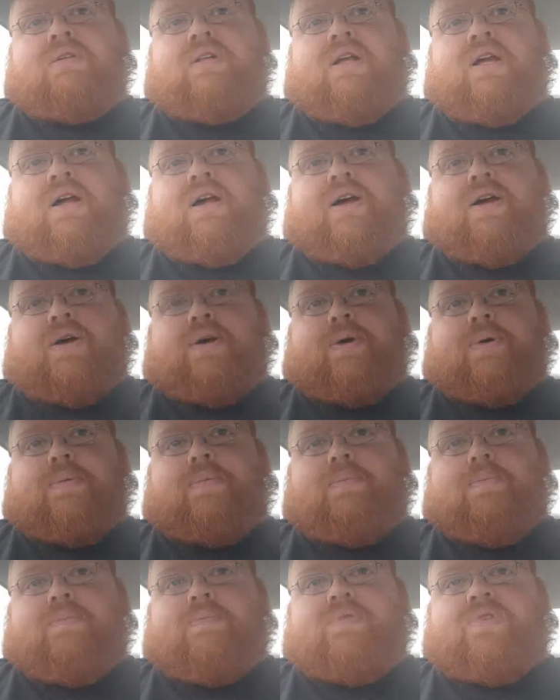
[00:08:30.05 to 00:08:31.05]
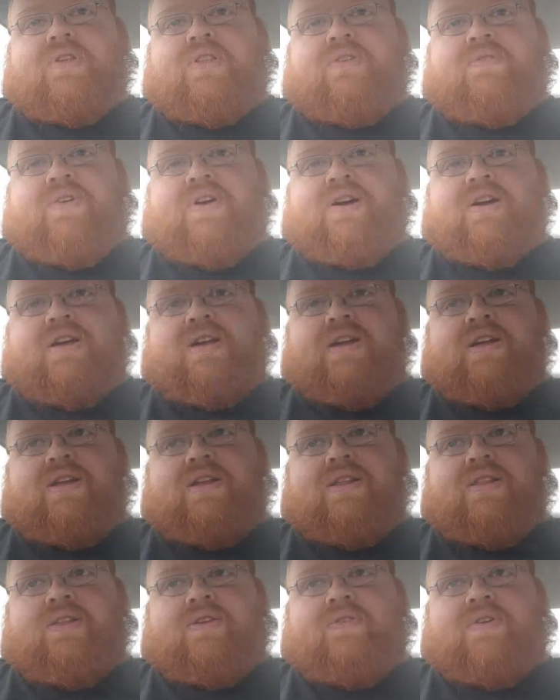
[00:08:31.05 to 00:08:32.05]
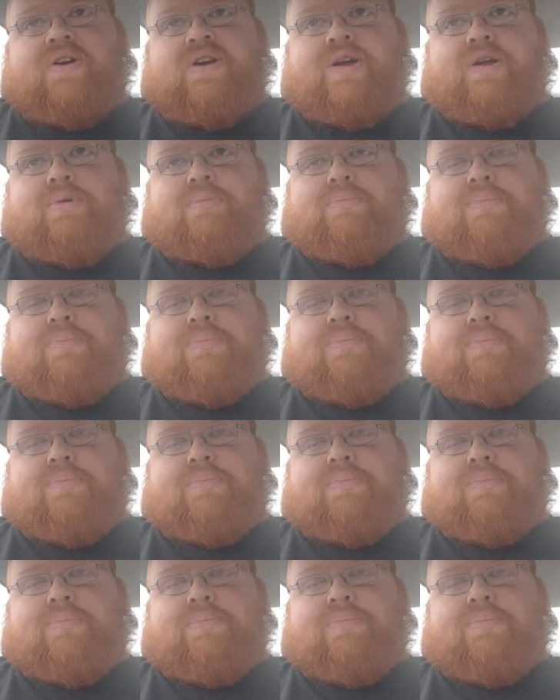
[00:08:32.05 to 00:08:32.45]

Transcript: they're very